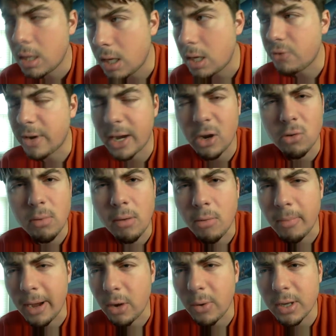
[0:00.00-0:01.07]
If I can
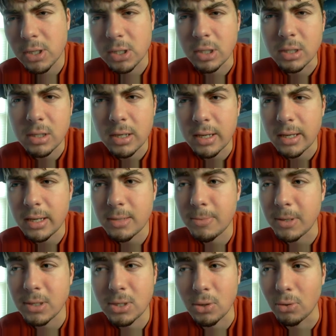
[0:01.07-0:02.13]
remember my questions, it's
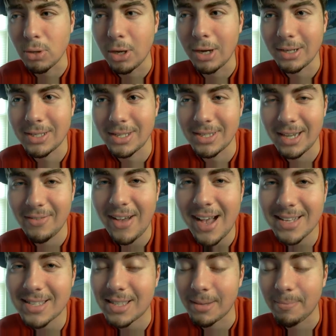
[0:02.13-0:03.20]
been so long since I've
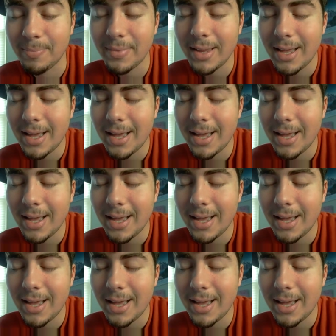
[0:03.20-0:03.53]
asked them.